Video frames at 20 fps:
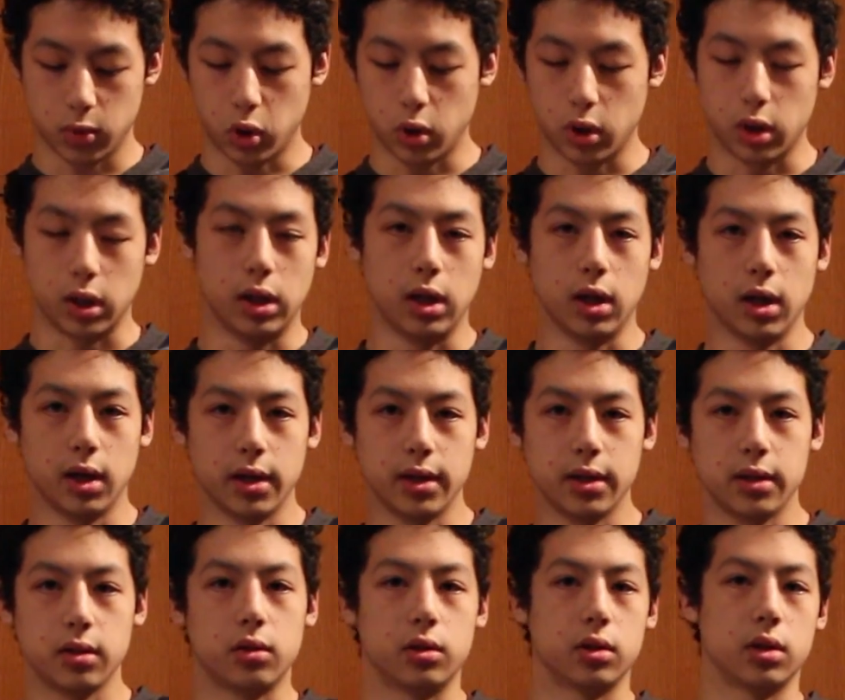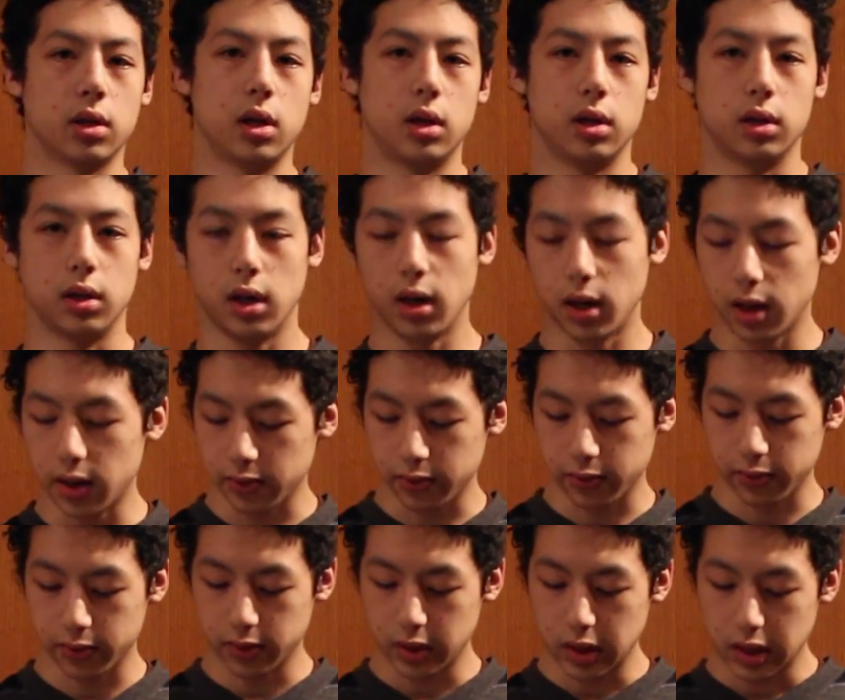all on or all
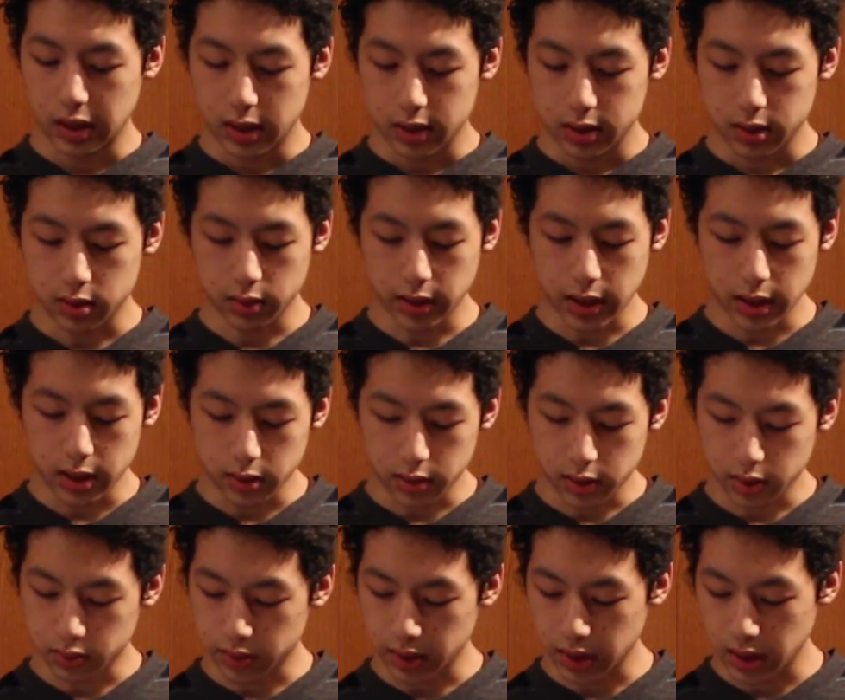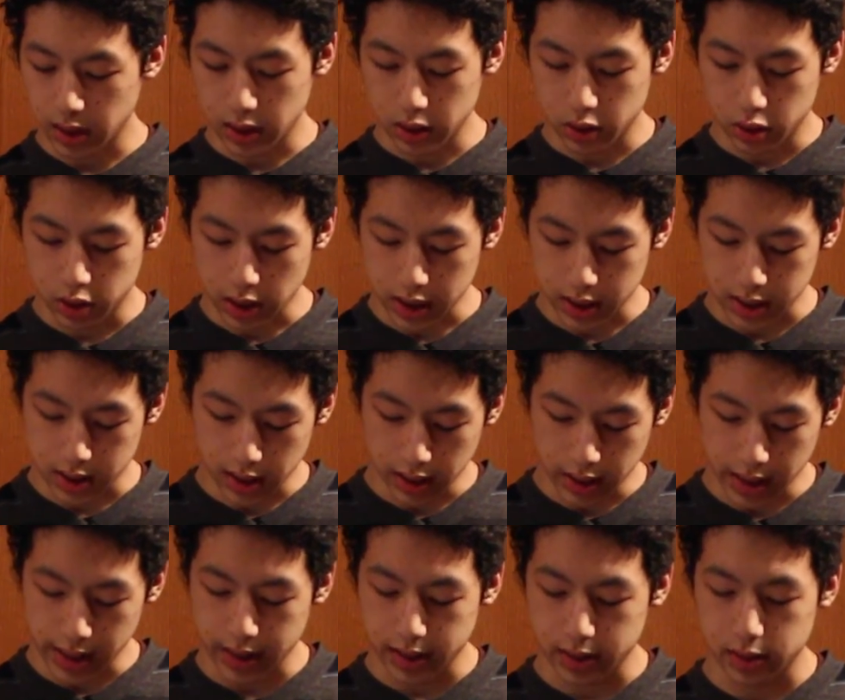off, so then you can really adjust the
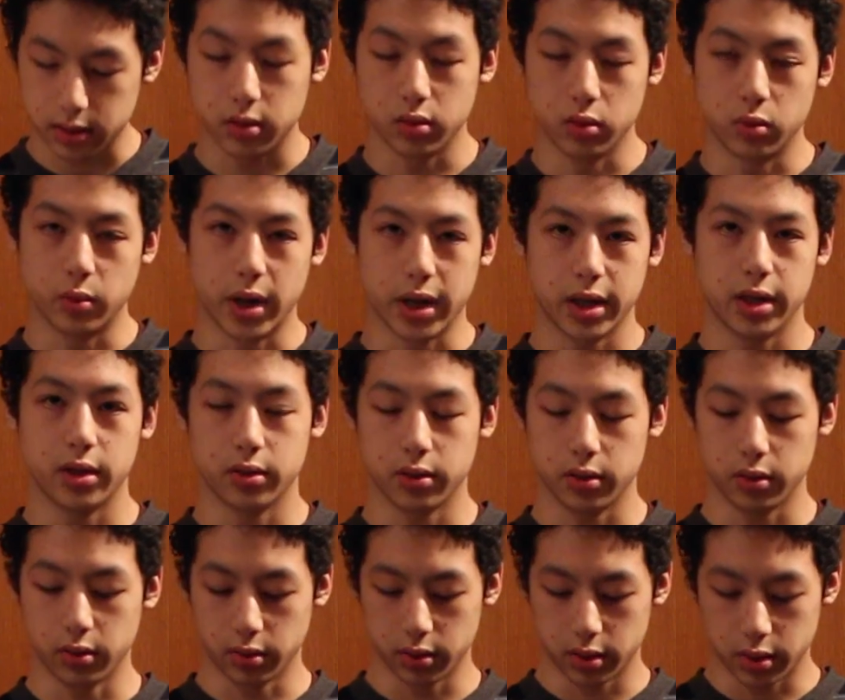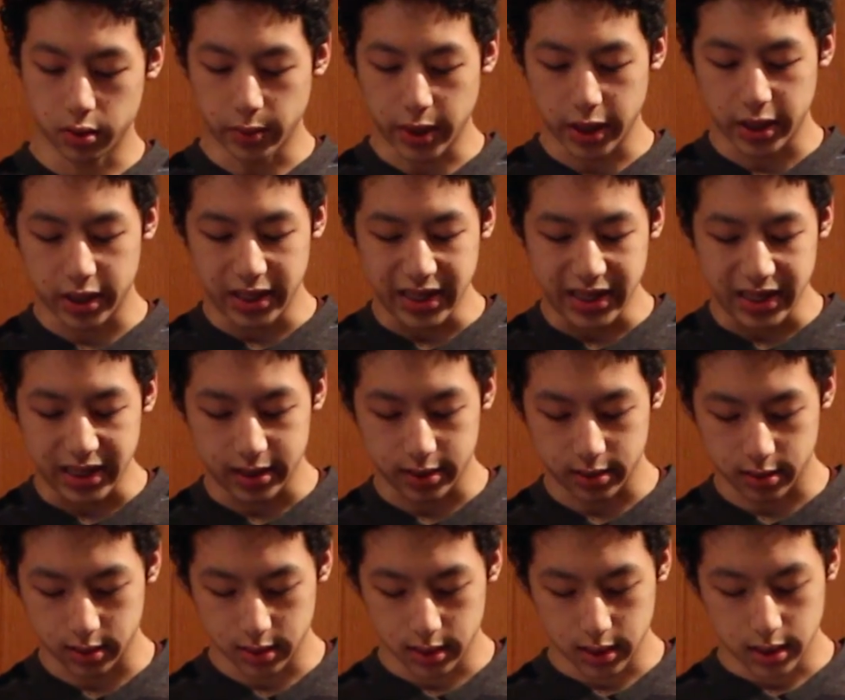light to what you need.
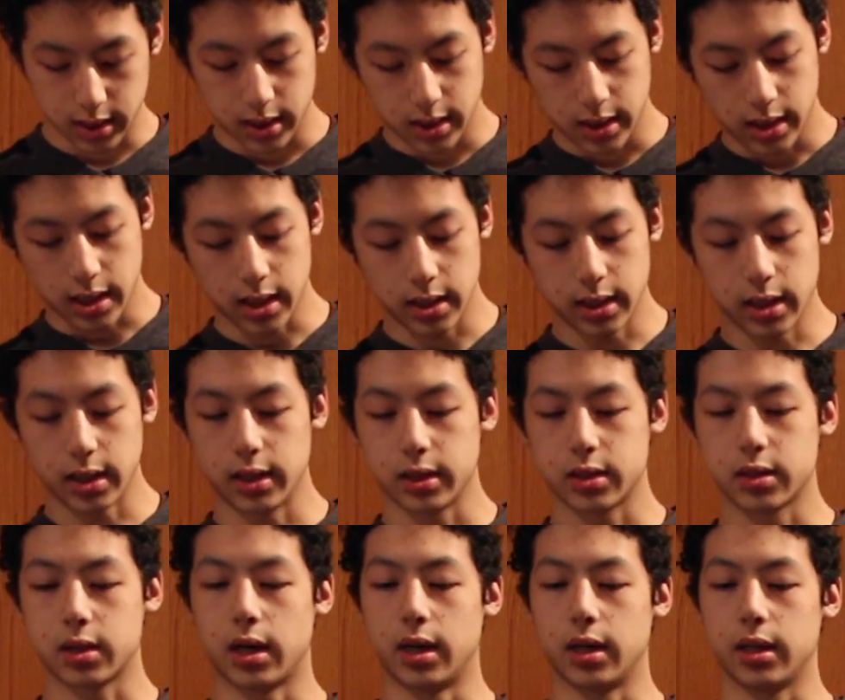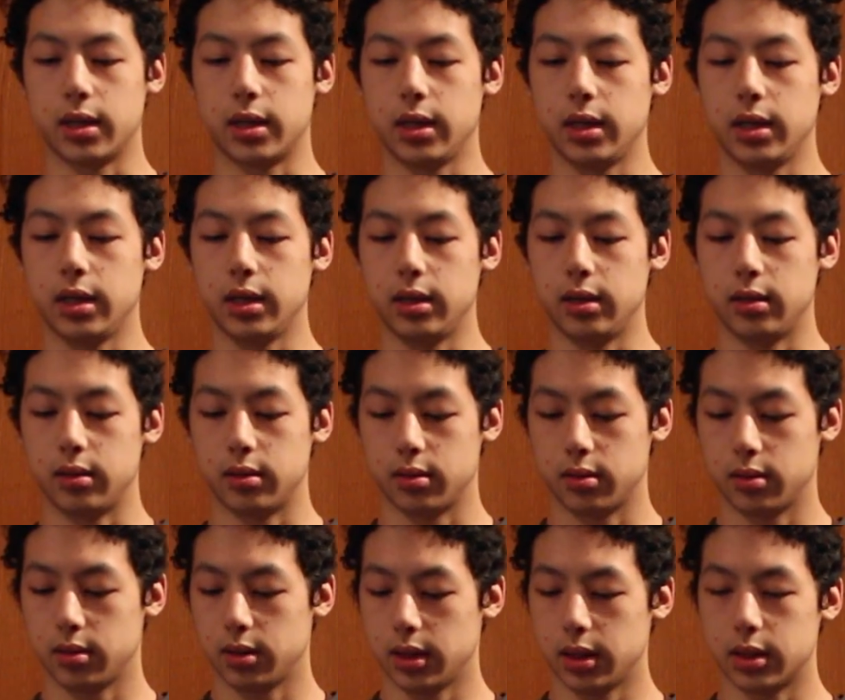And then it's got
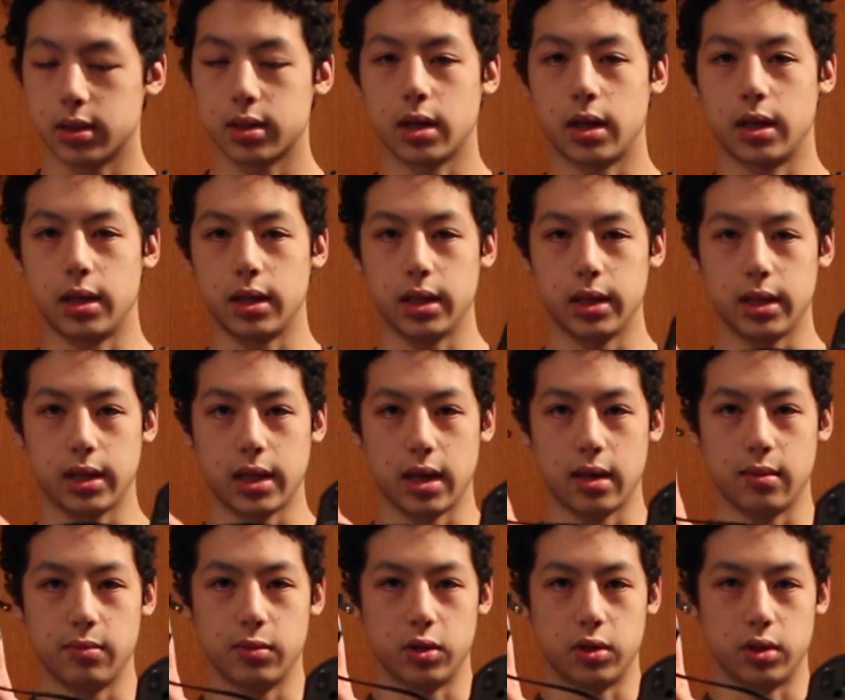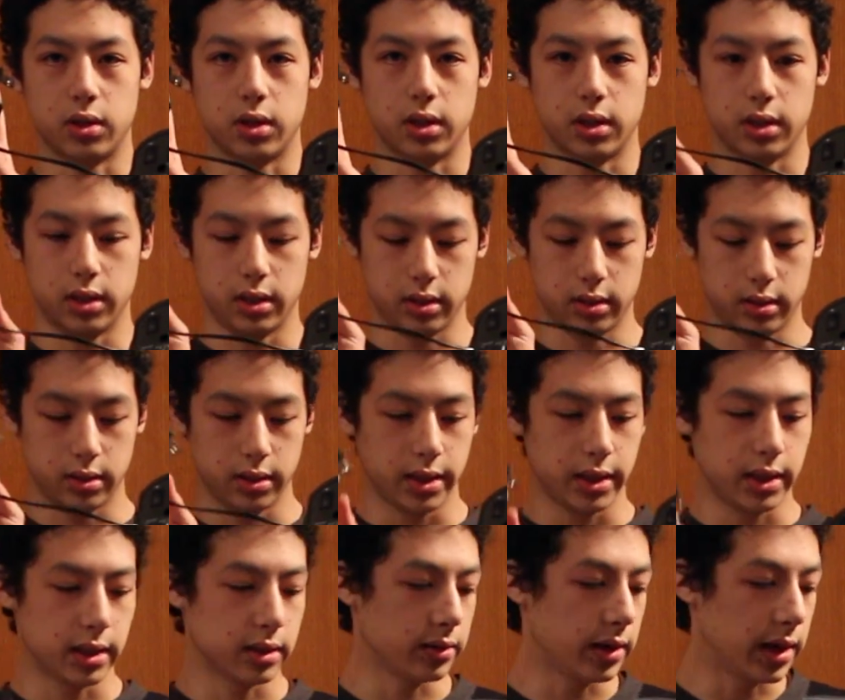a cable on
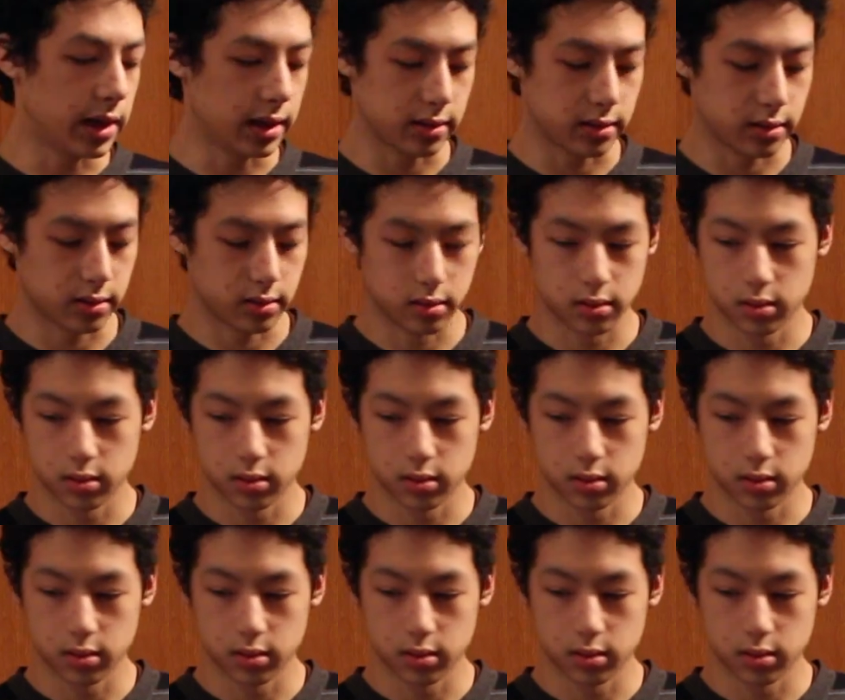the other end.